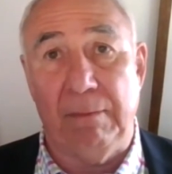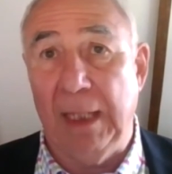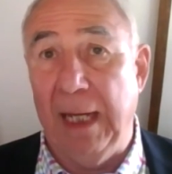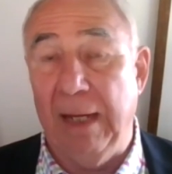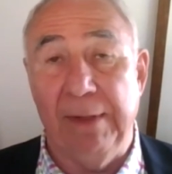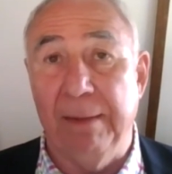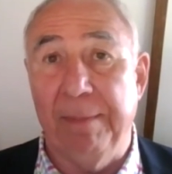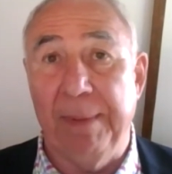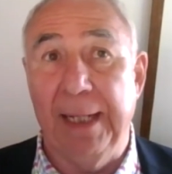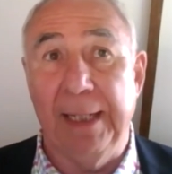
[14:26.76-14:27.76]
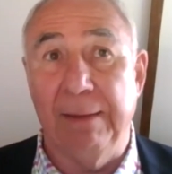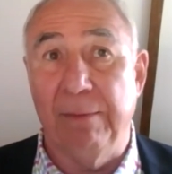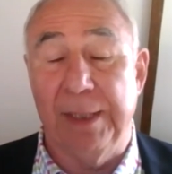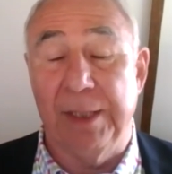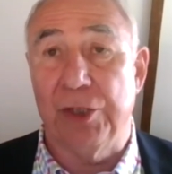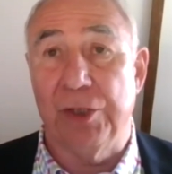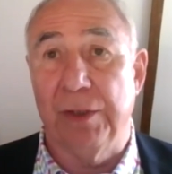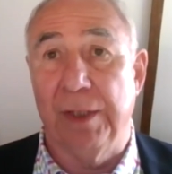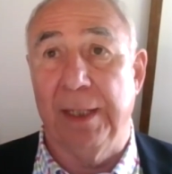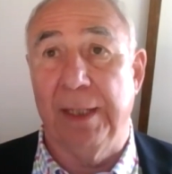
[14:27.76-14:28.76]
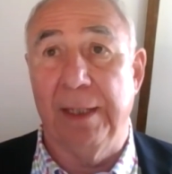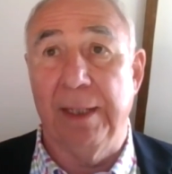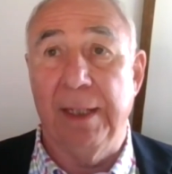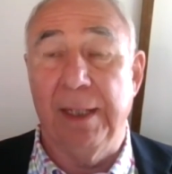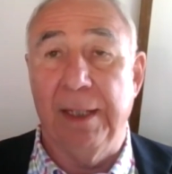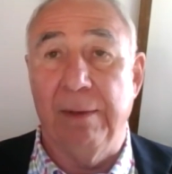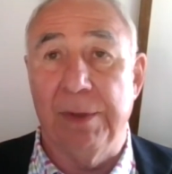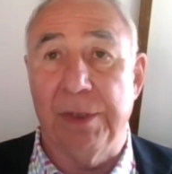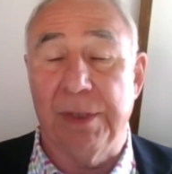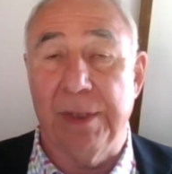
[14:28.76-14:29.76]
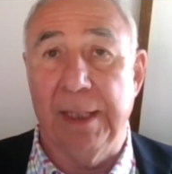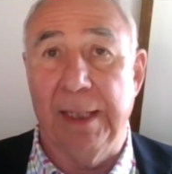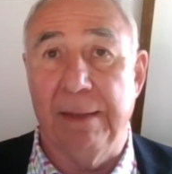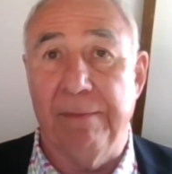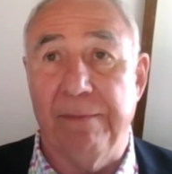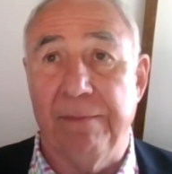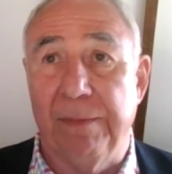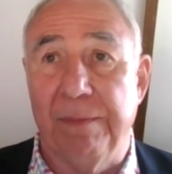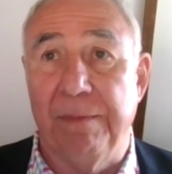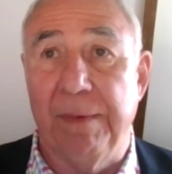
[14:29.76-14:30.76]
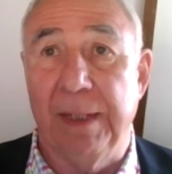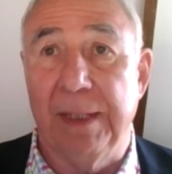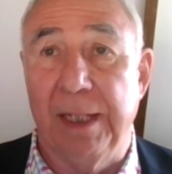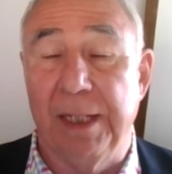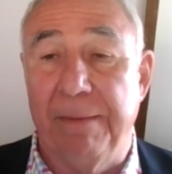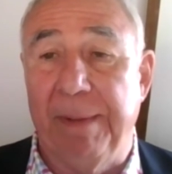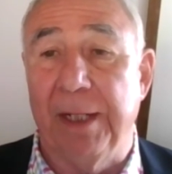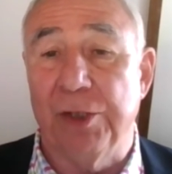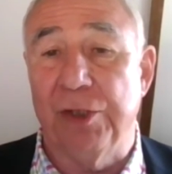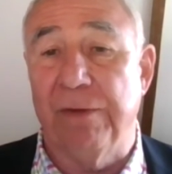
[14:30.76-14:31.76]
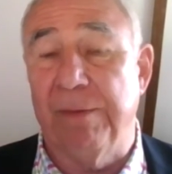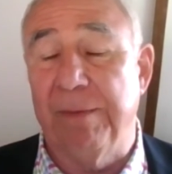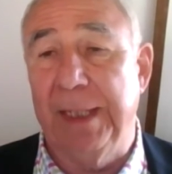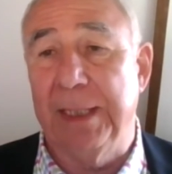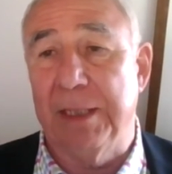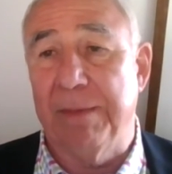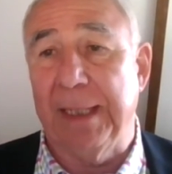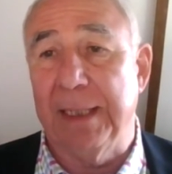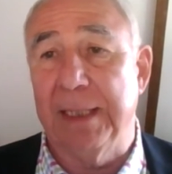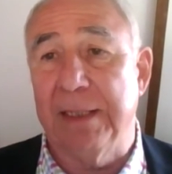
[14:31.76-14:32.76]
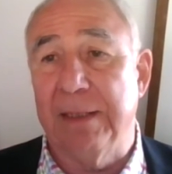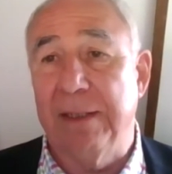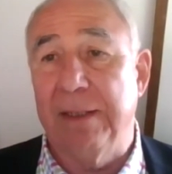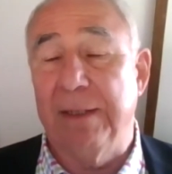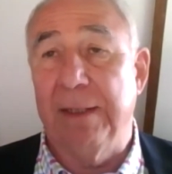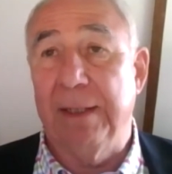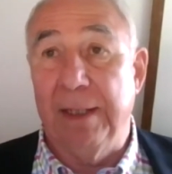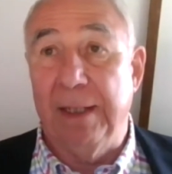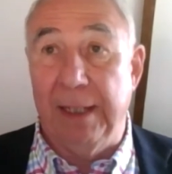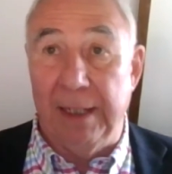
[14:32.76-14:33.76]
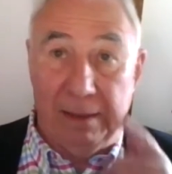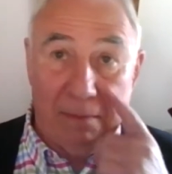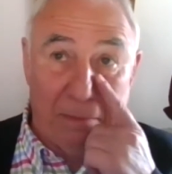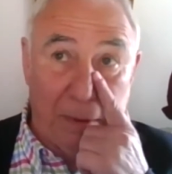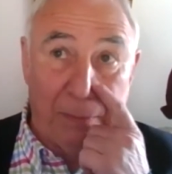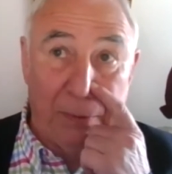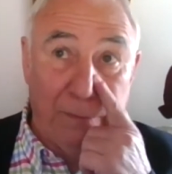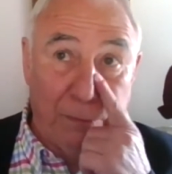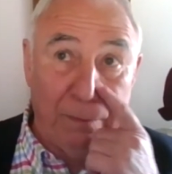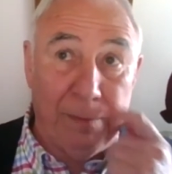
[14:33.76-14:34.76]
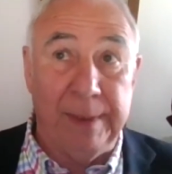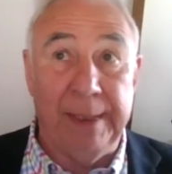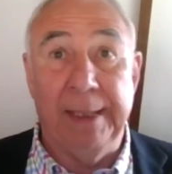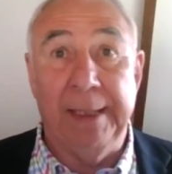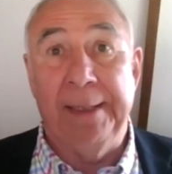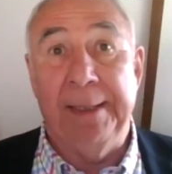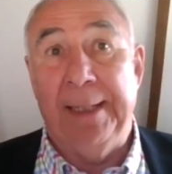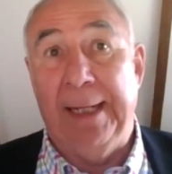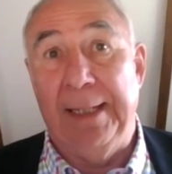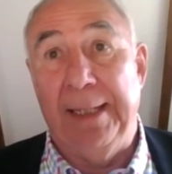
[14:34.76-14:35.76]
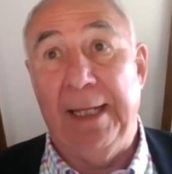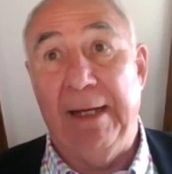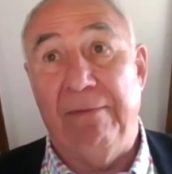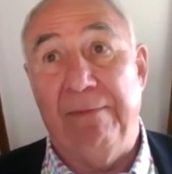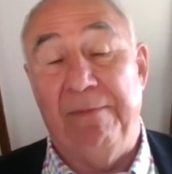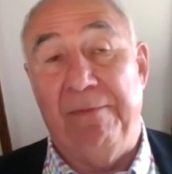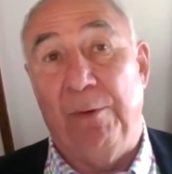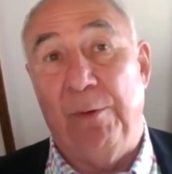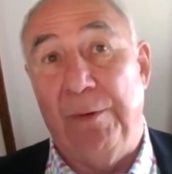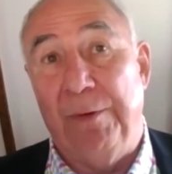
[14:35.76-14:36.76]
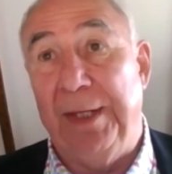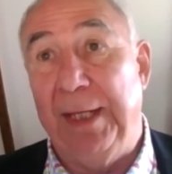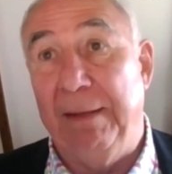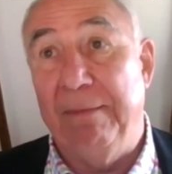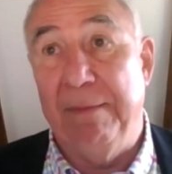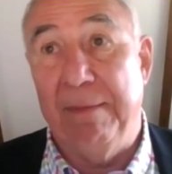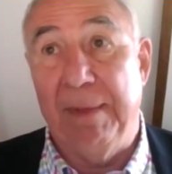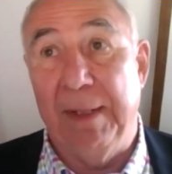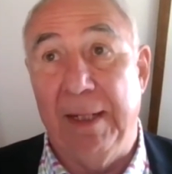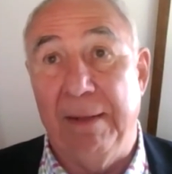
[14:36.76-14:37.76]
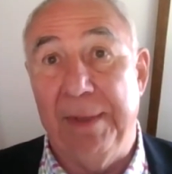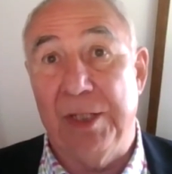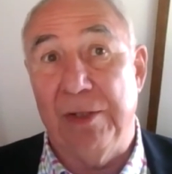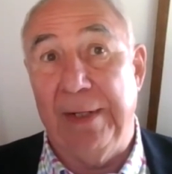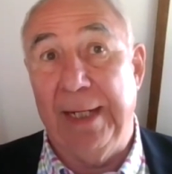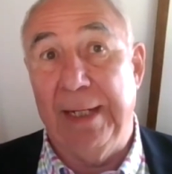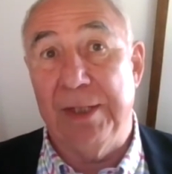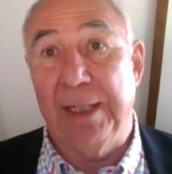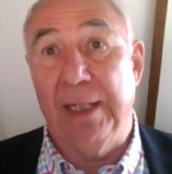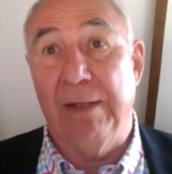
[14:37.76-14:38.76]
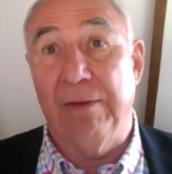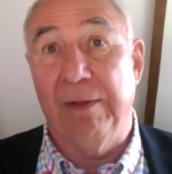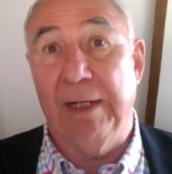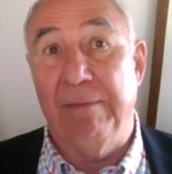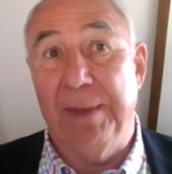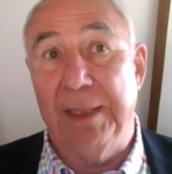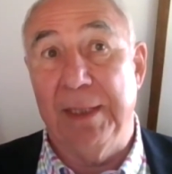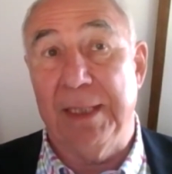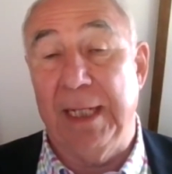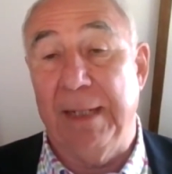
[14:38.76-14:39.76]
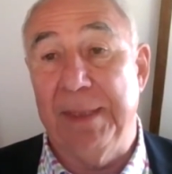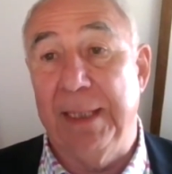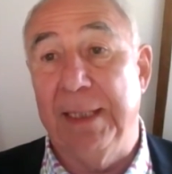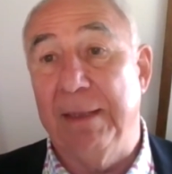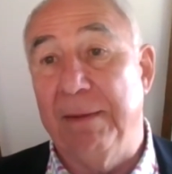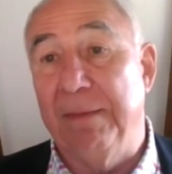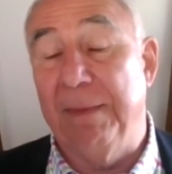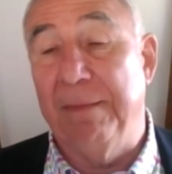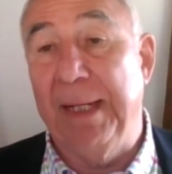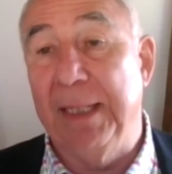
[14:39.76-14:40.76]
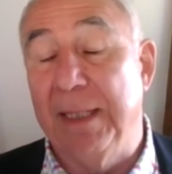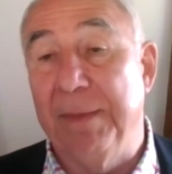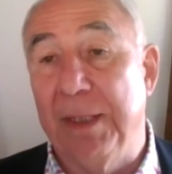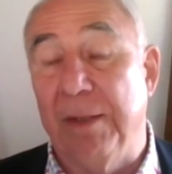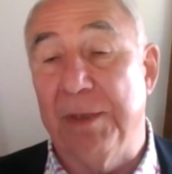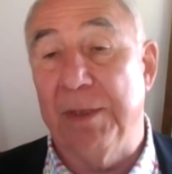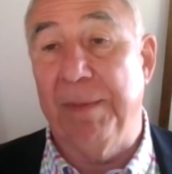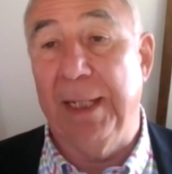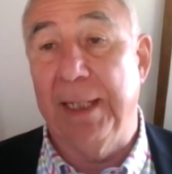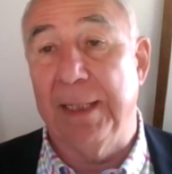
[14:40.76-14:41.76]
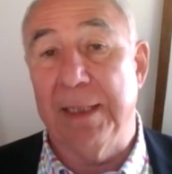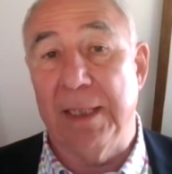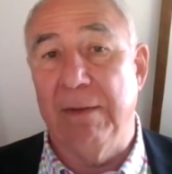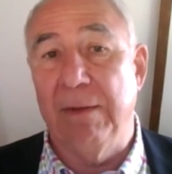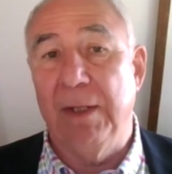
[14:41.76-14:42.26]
having a plan which was a departure from the inspectors' approval, and therefore the Minister of Housing and Local Government stepped in and made them adopt a plan. So